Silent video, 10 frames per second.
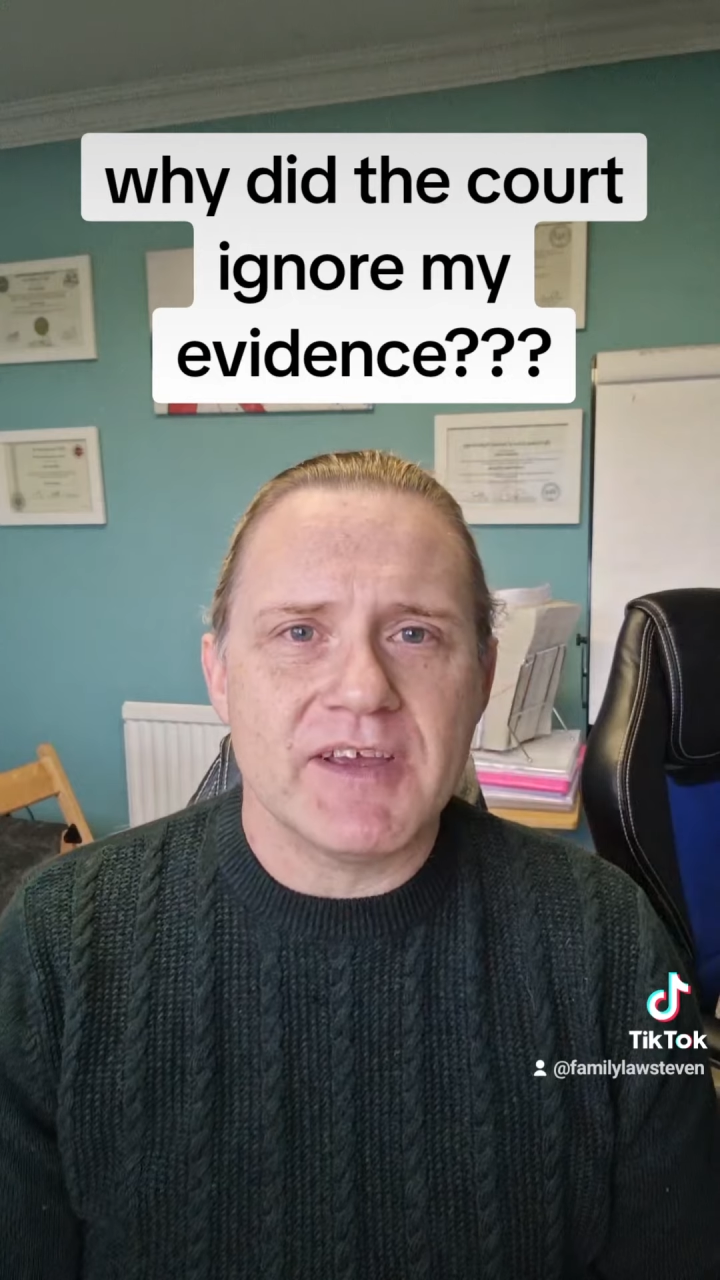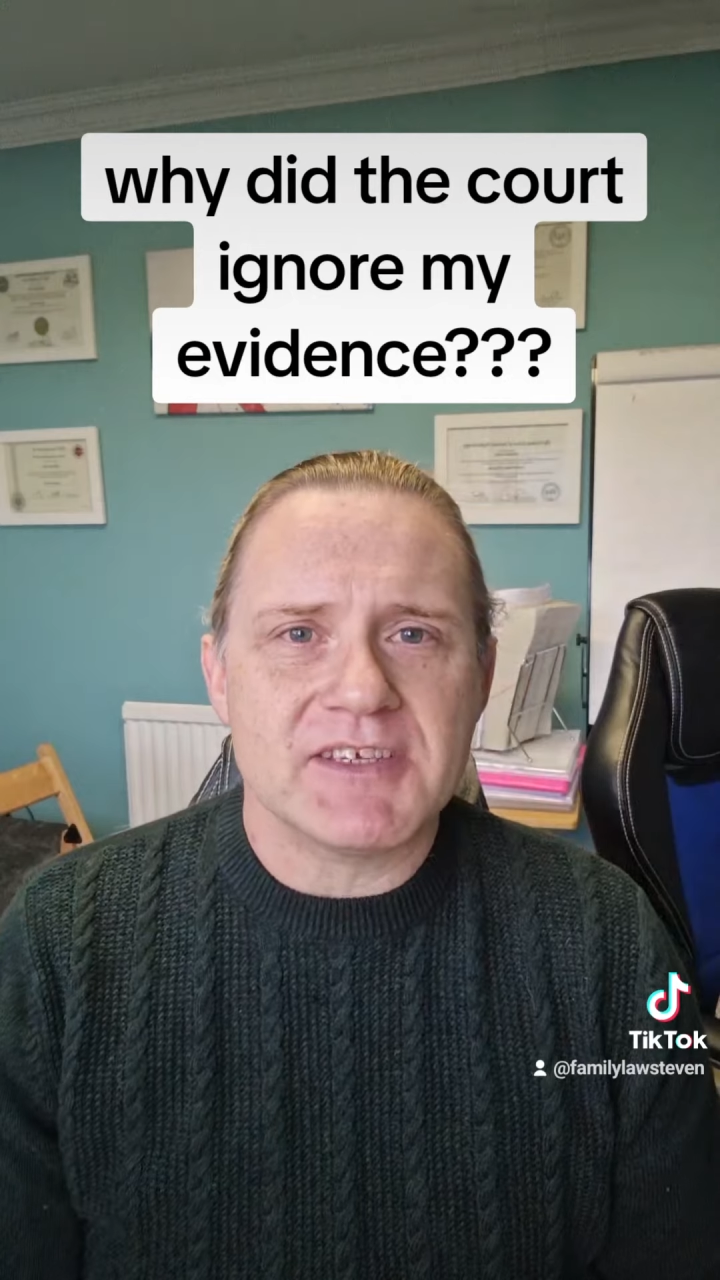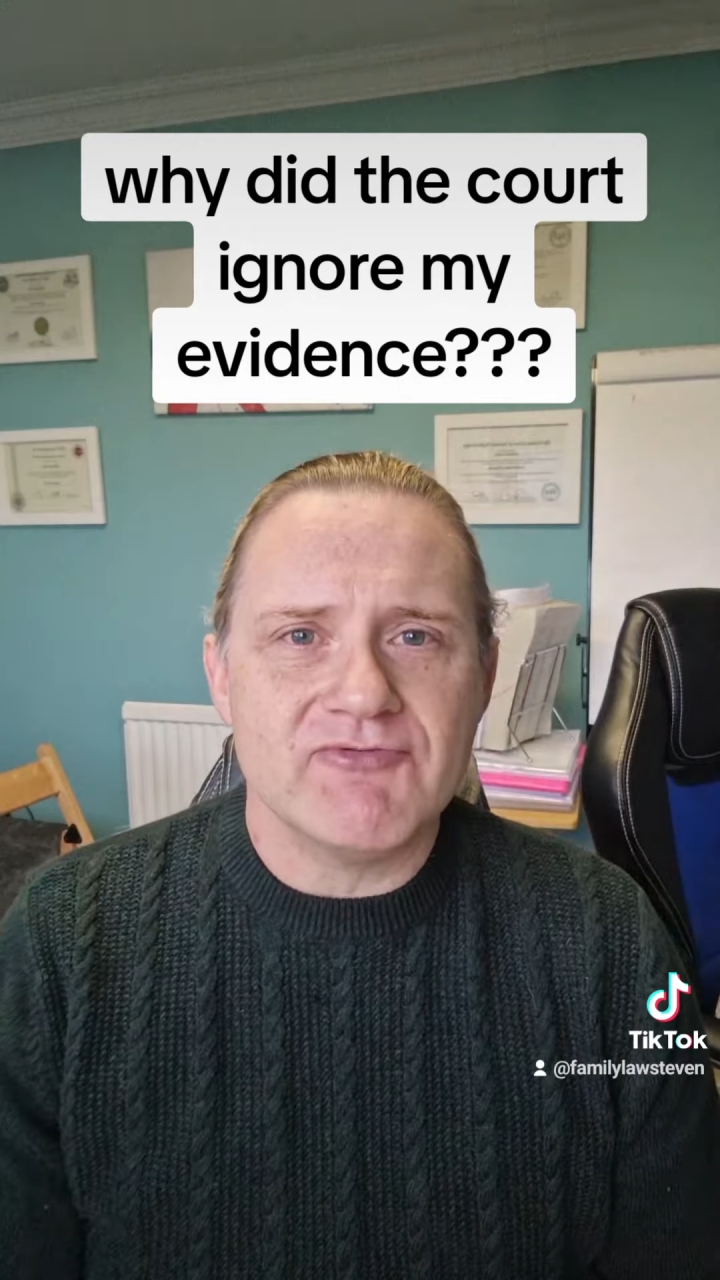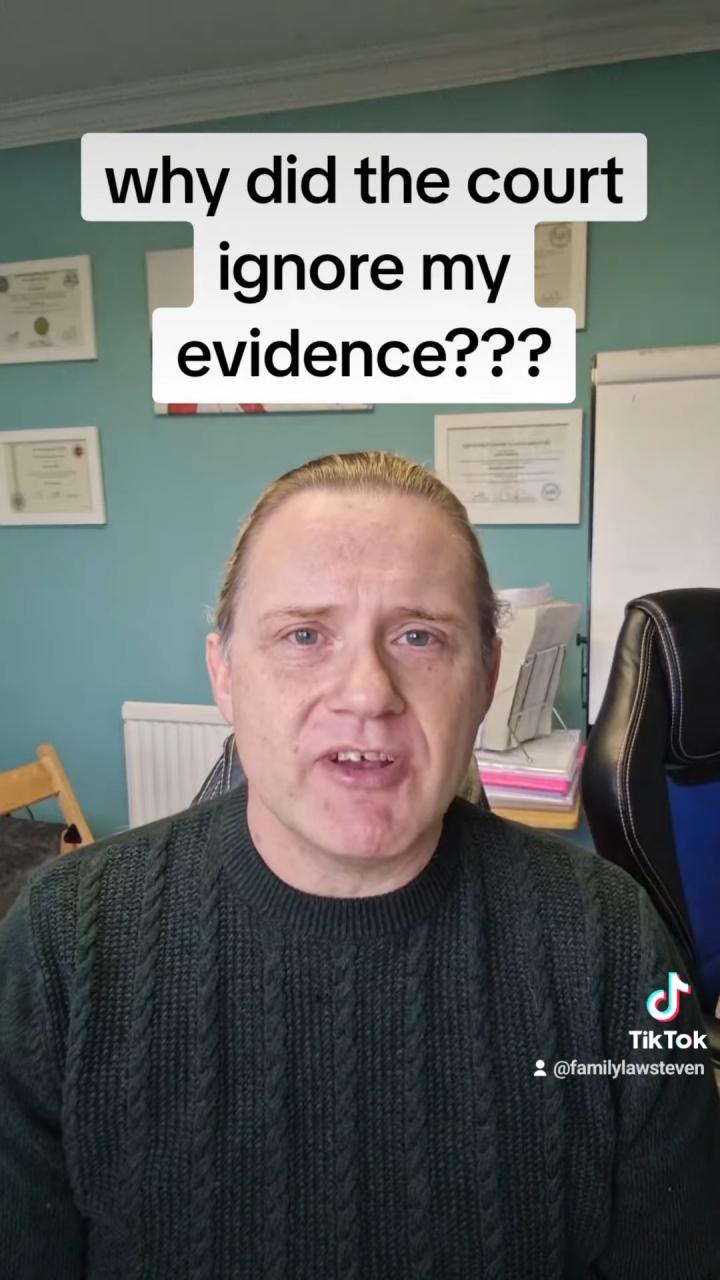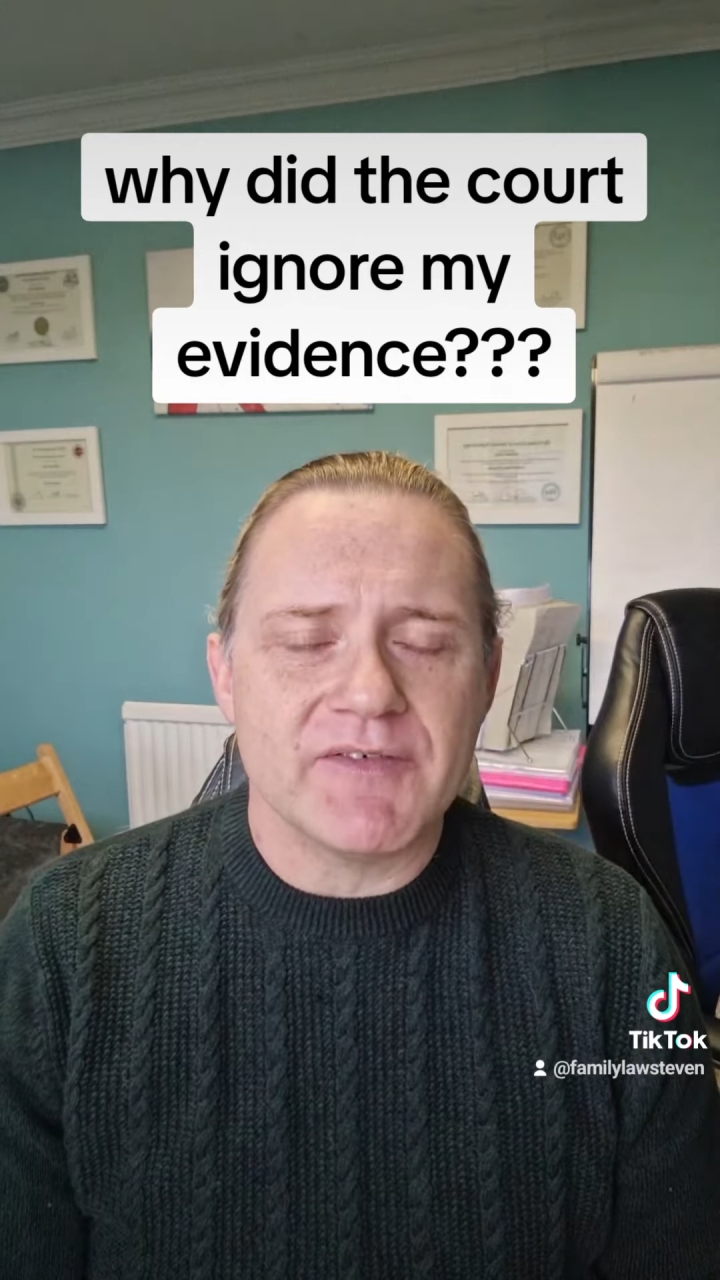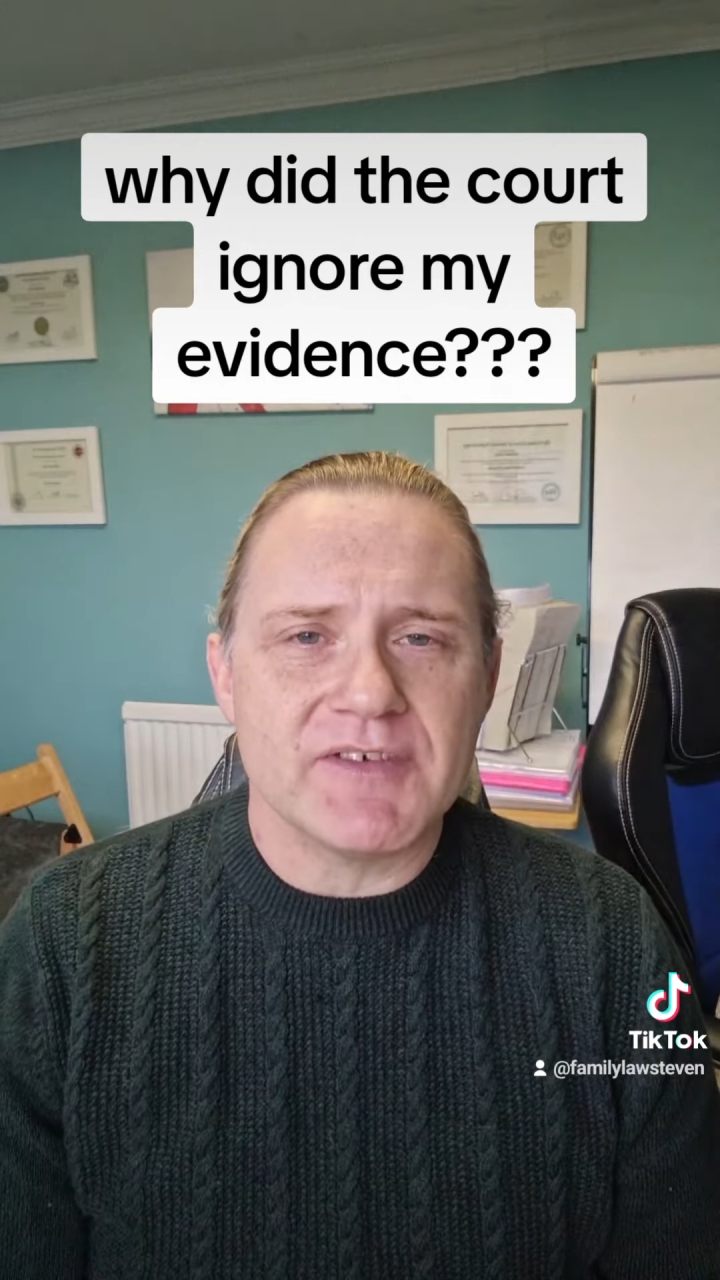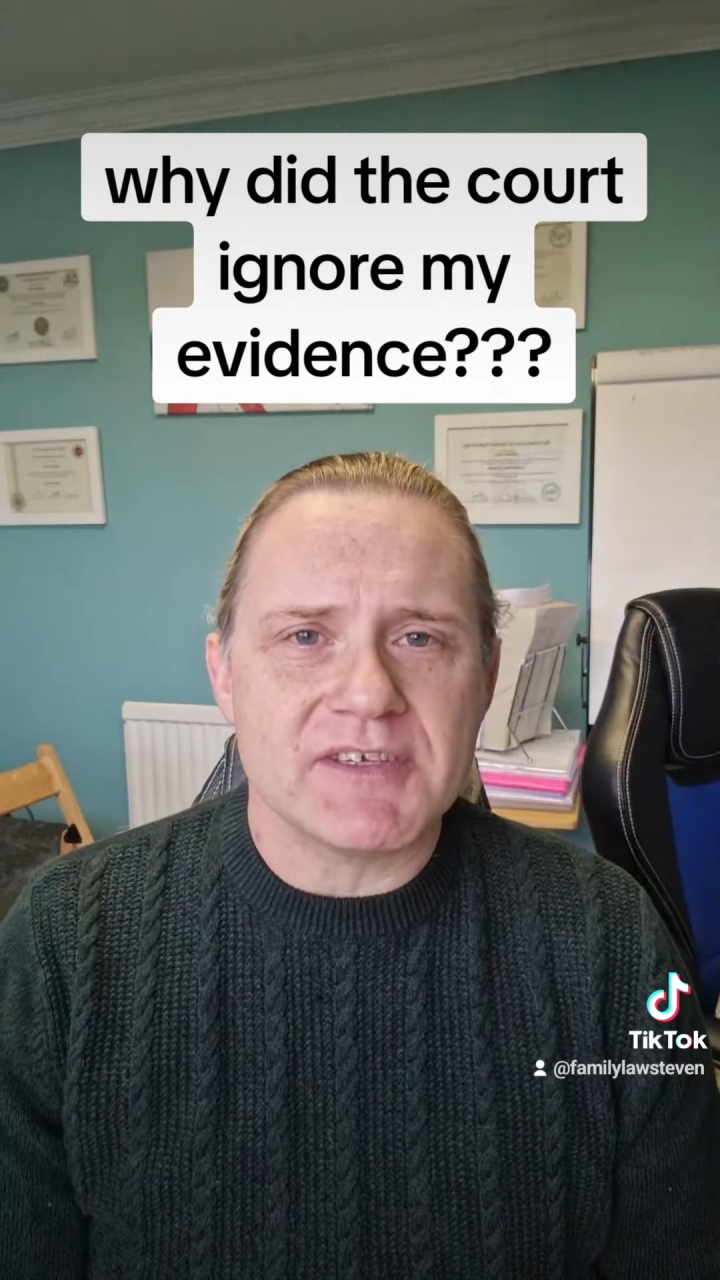that's irrelevant